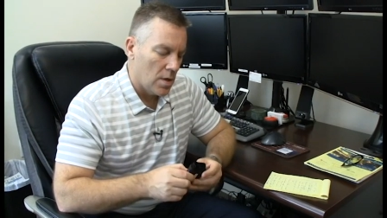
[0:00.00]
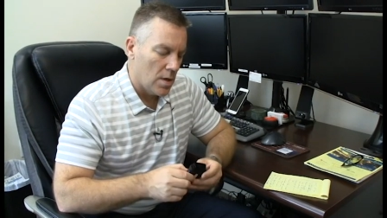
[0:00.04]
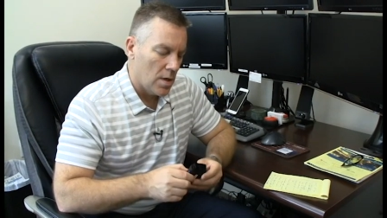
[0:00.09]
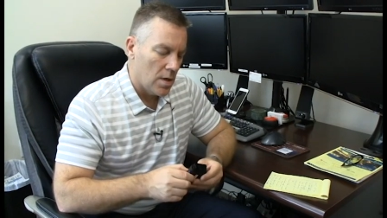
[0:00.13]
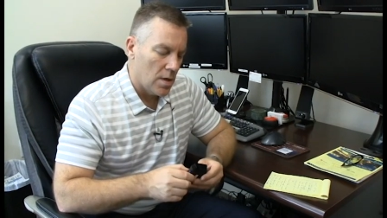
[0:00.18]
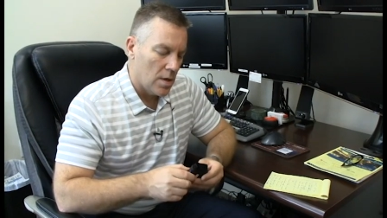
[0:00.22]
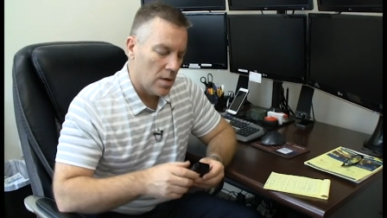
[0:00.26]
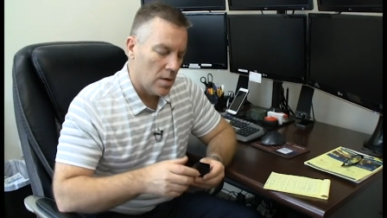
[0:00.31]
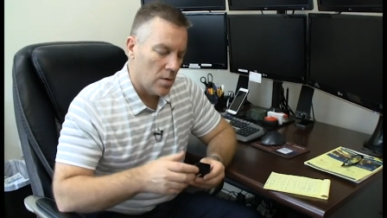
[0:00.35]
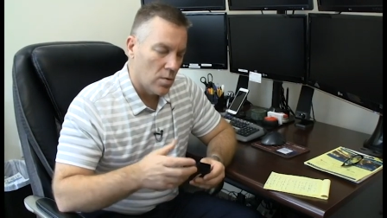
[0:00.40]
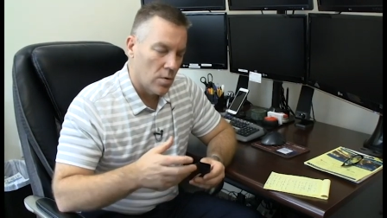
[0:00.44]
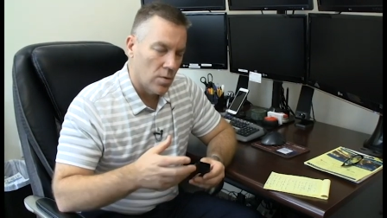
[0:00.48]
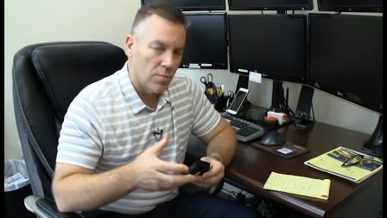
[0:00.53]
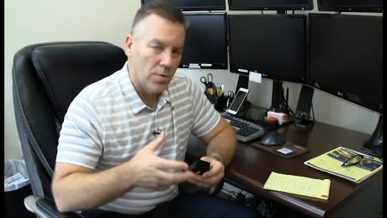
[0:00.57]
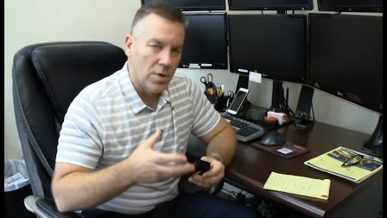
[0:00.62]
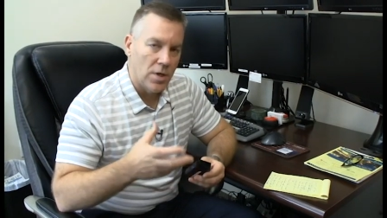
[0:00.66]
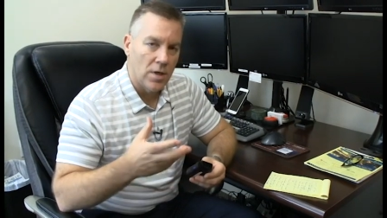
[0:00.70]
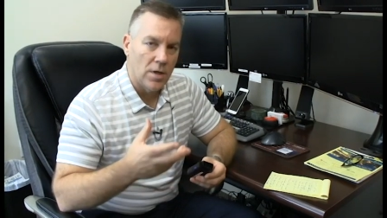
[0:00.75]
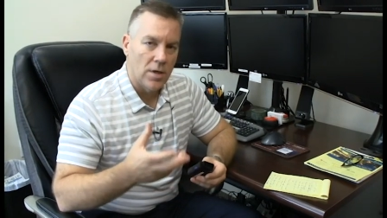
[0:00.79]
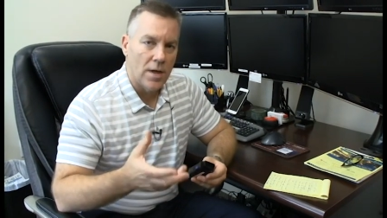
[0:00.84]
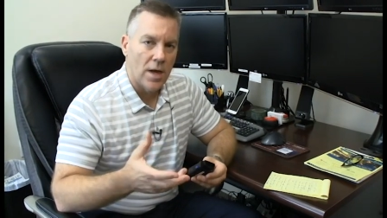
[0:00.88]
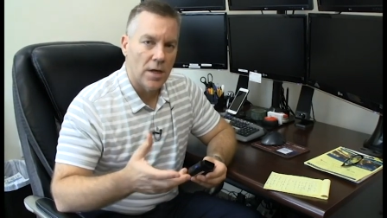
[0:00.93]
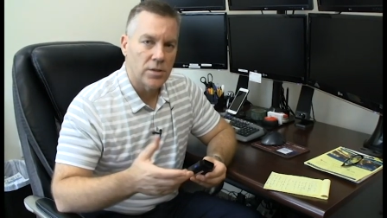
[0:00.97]
uh, or
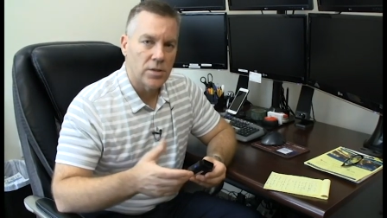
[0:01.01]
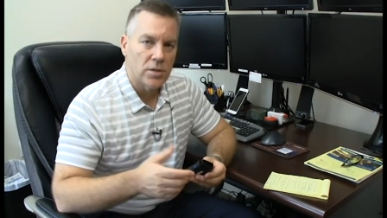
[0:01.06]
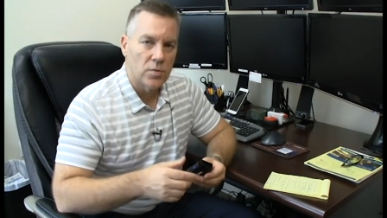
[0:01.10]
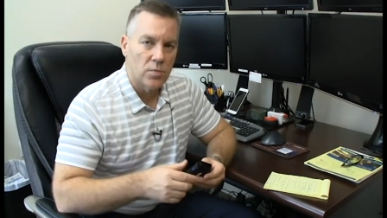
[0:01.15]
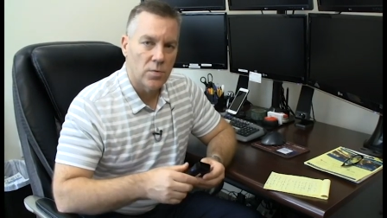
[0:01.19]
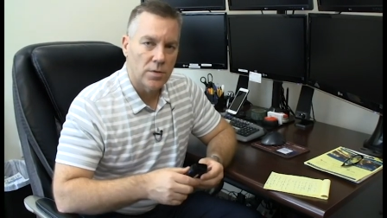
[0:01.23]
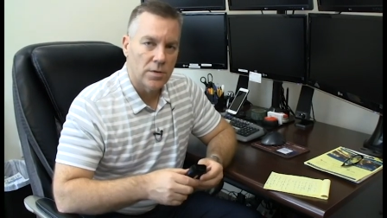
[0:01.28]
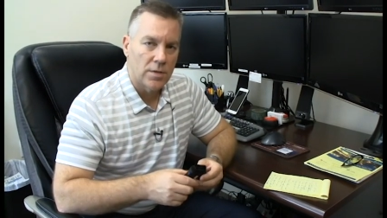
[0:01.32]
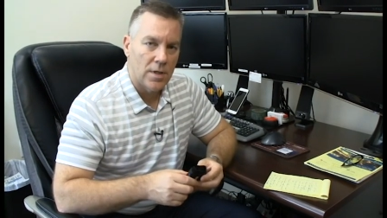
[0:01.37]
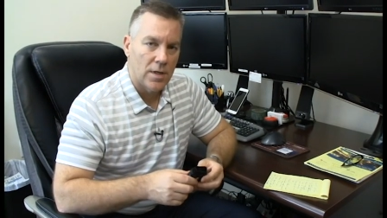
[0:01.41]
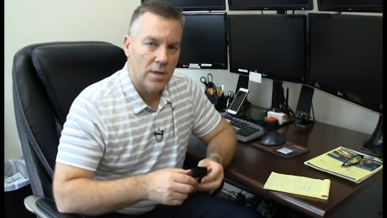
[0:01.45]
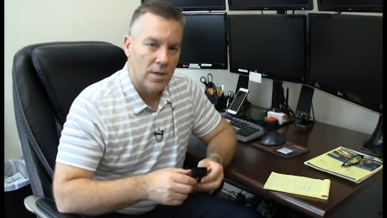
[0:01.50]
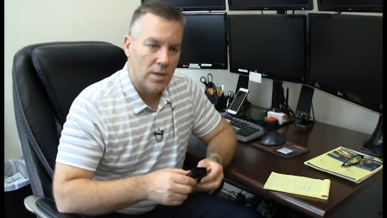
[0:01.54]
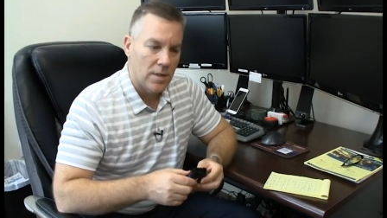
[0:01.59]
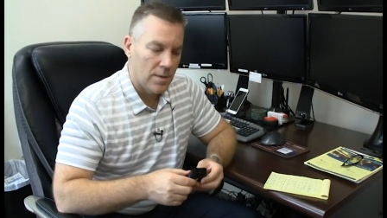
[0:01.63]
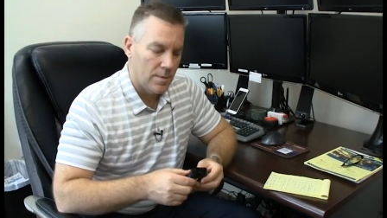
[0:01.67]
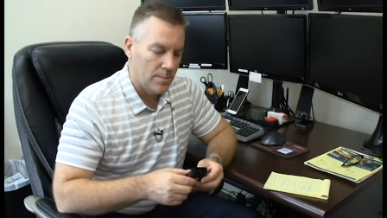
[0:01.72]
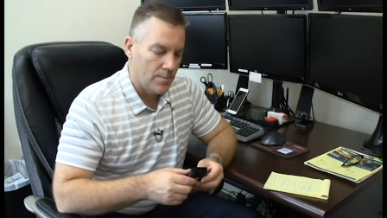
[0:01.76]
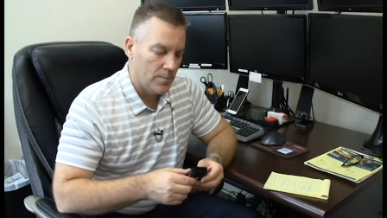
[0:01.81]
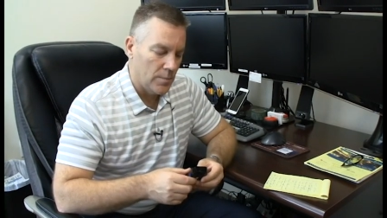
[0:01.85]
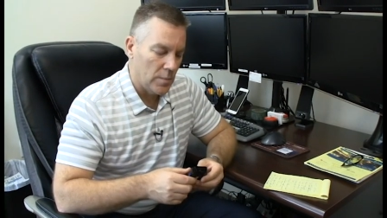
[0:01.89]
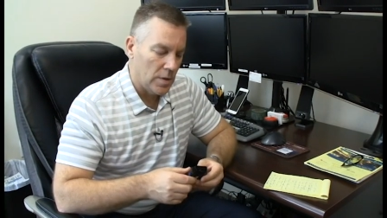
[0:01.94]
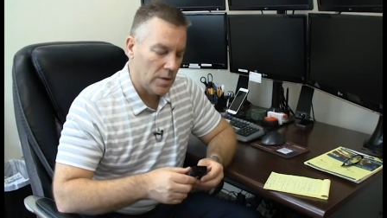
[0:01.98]
reconnection with a
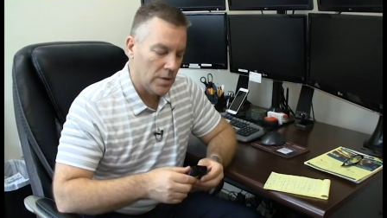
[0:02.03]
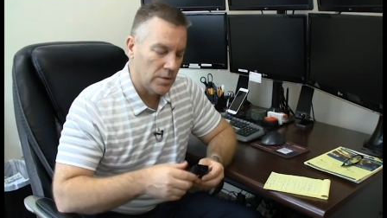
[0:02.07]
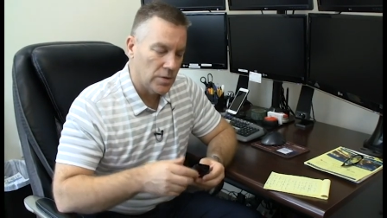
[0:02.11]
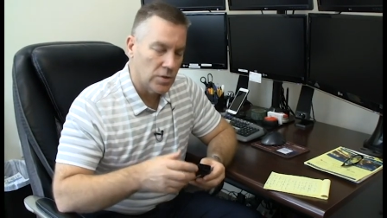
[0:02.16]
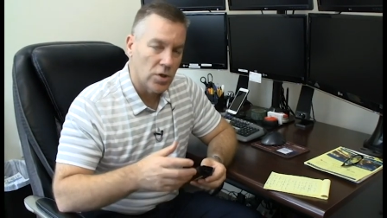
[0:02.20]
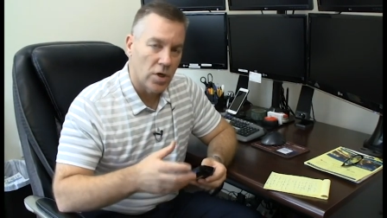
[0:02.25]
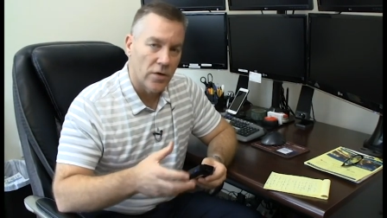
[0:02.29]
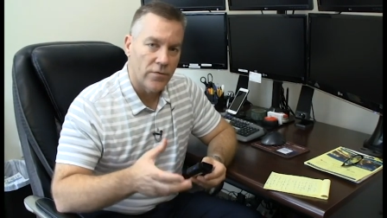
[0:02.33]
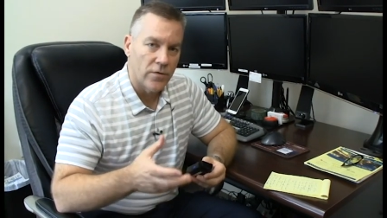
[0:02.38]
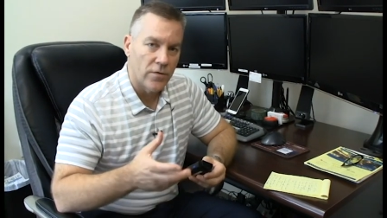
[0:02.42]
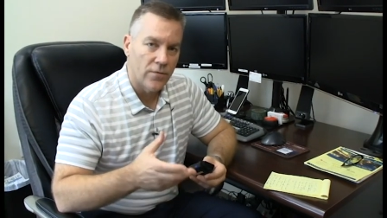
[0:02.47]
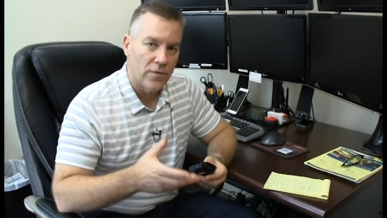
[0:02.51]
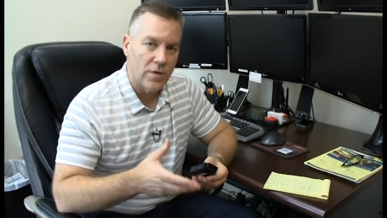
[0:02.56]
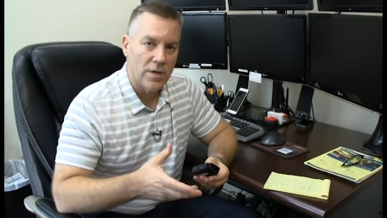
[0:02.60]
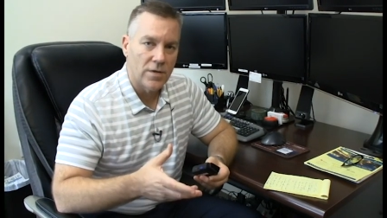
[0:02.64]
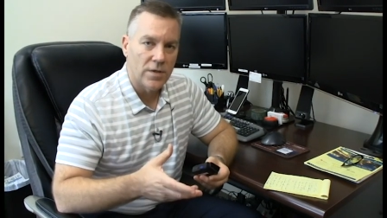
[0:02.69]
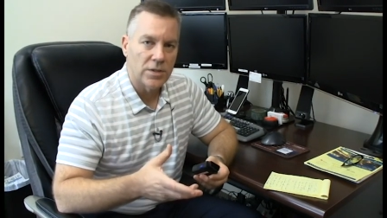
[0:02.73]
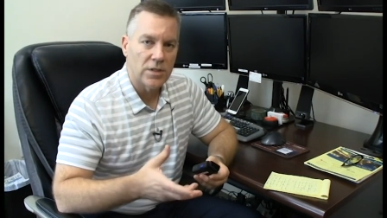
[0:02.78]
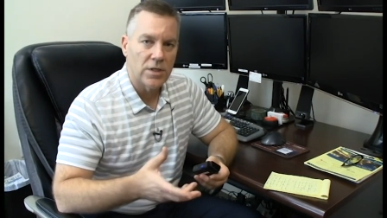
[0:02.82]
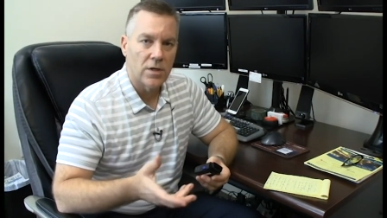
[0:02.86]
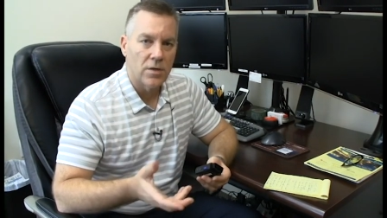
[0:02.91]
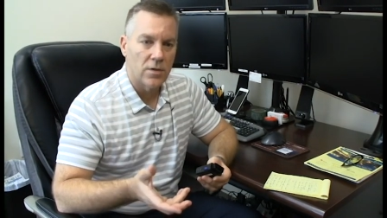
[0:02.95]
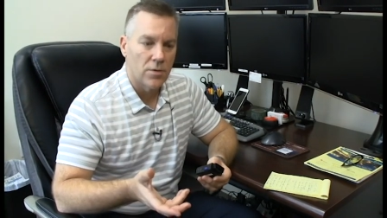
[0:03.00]
uh, server via
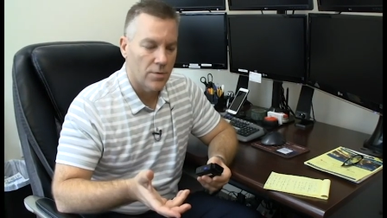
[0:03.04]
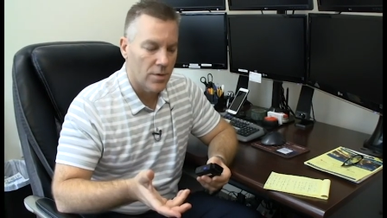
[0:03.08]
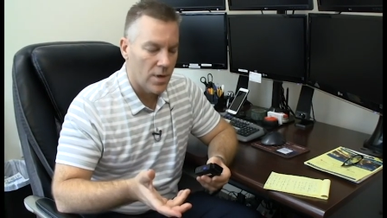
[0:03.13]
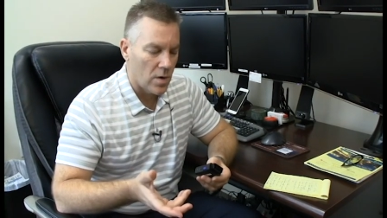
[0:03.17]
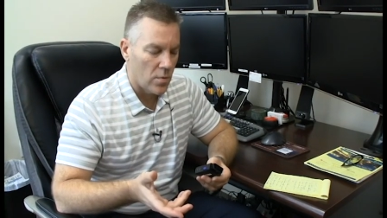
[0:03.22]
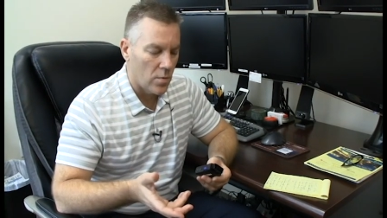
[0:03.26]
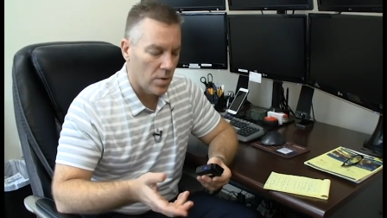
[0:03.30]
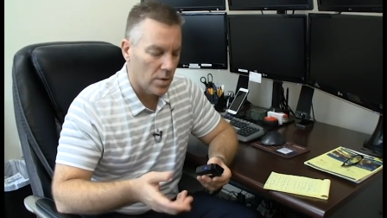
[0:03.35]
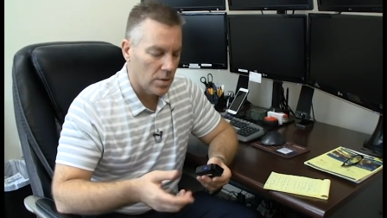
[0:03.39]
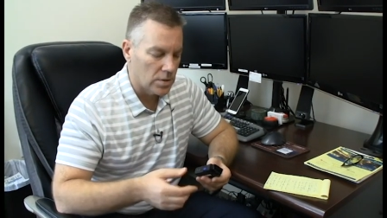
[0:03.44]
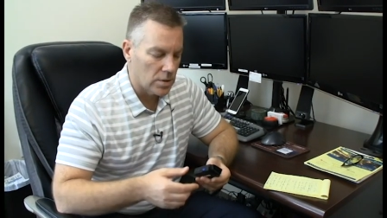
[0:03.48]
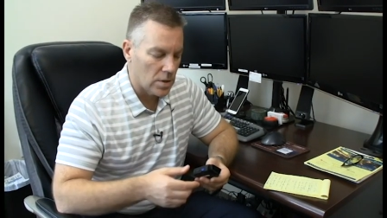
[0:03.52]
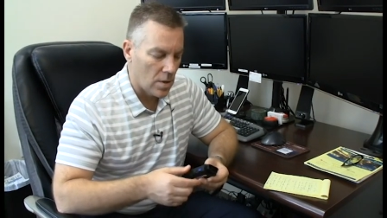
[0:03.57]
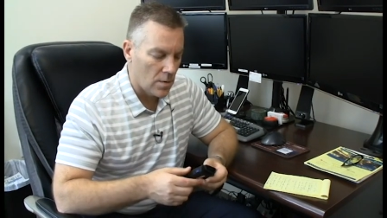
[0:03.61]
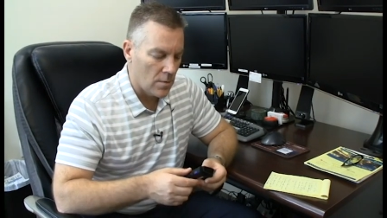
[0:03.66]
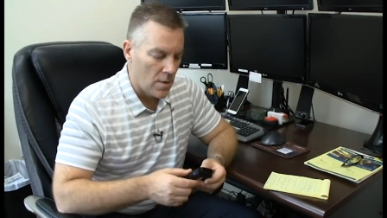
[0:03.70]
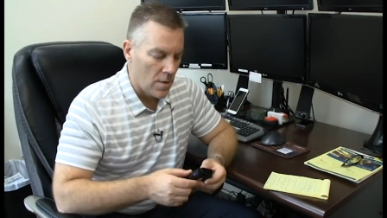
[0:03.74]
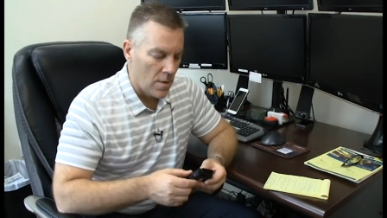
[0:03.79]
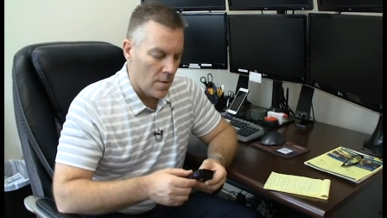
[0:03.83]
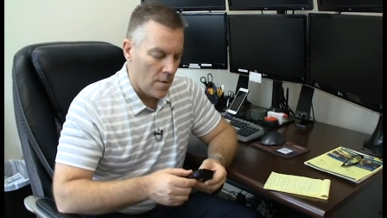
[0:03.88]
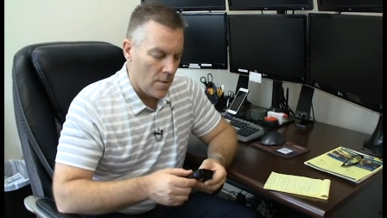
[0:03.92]
the cellular network. So,